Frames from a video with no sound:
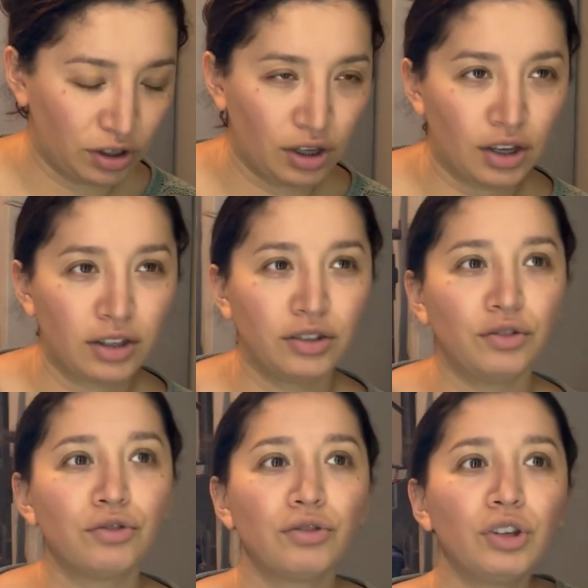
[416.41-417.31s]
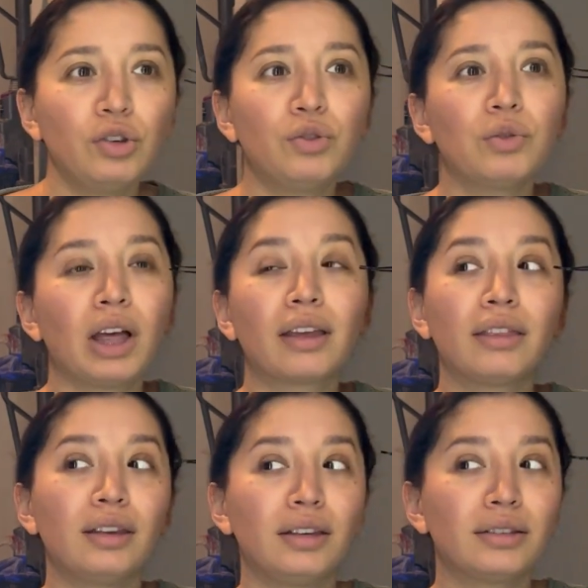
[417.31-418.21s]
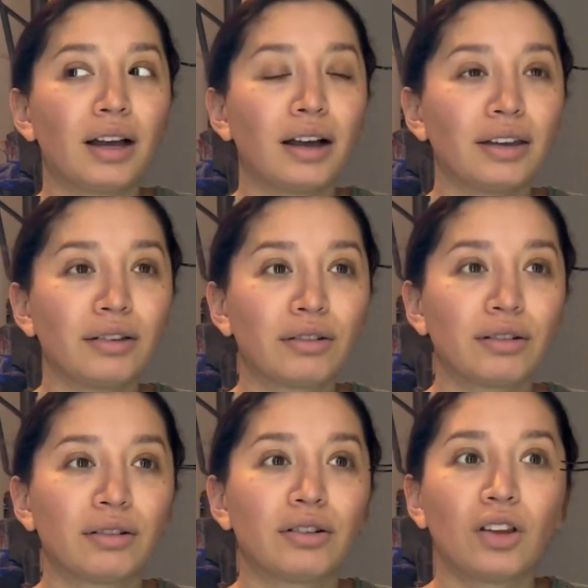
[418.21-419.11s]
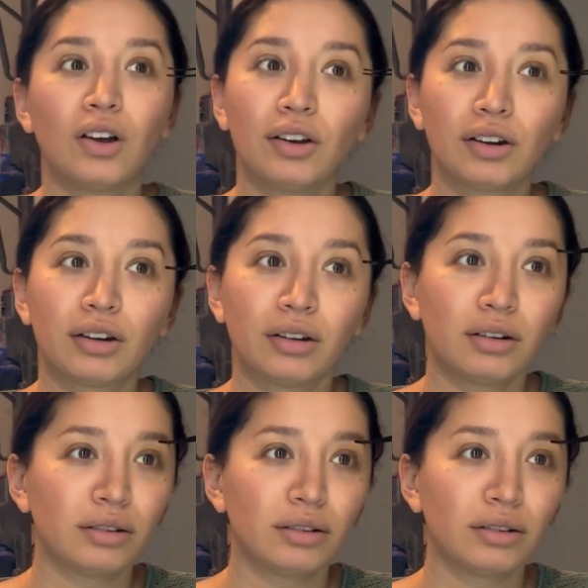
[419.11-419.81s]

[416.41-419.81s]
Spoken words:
Because usually you do like these higher or longer